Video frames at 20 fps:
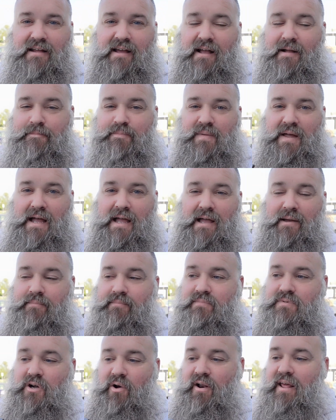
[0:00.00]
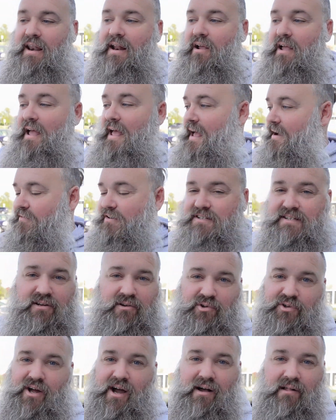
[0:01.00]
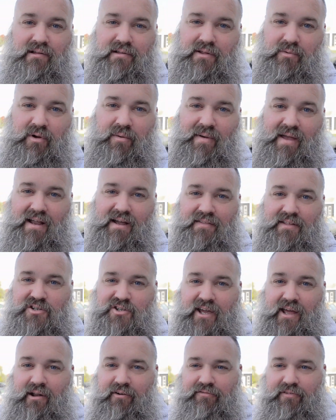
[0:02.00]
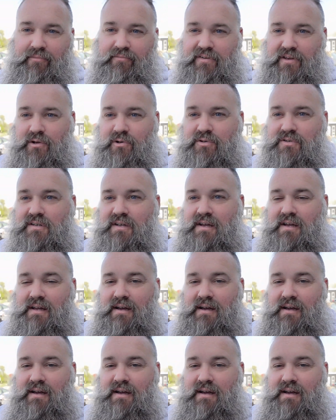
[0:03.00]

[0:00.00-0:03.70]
I am donating every single dollar that we make on the channel from views